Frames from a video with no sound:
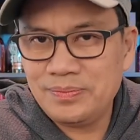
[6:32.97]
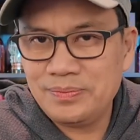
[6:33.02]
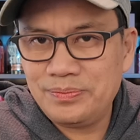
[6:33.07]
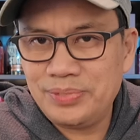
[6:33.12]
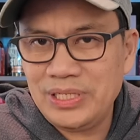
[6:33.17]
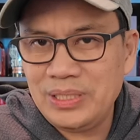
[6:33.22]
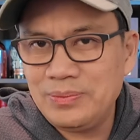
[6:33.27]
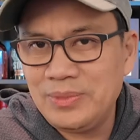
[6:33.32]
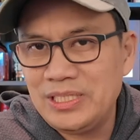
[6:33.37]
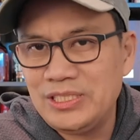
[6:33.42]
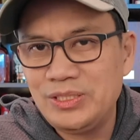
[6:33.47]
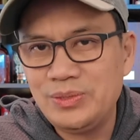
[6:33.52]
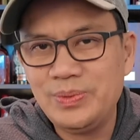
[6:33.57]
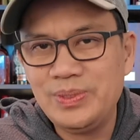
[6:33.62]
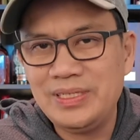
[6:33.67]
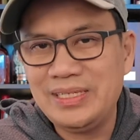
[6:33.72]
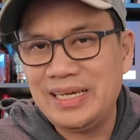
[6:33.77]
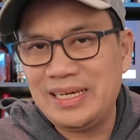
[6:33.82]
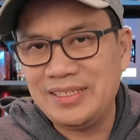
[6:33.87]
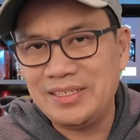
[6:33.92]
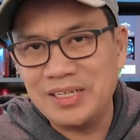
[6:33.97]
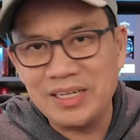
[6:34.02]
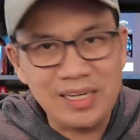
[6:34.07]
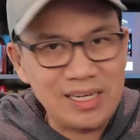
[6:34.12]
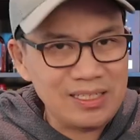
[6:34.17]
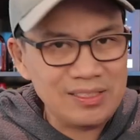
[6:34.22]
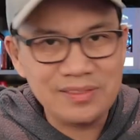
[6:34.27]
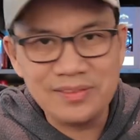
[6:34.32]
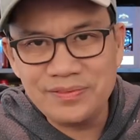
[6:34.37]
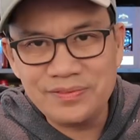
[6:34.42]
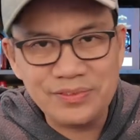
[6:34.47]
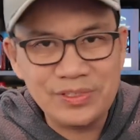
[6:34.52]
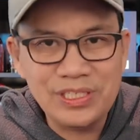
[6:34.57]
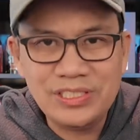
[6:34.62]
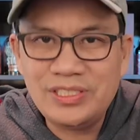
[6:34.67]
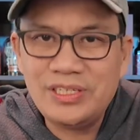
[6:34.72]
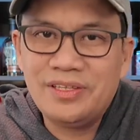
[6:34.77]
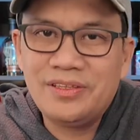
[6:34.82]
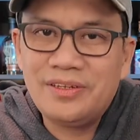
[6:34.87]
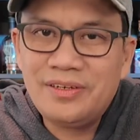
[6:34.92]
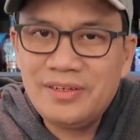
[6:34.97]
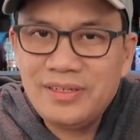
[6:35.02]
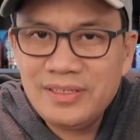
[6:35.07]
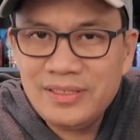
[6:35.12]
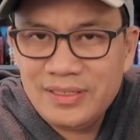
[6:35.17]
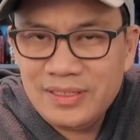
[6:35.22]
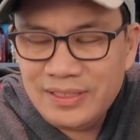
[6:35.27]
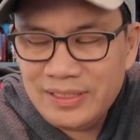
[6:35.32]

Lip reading: pretty much we kind of hunt for each other.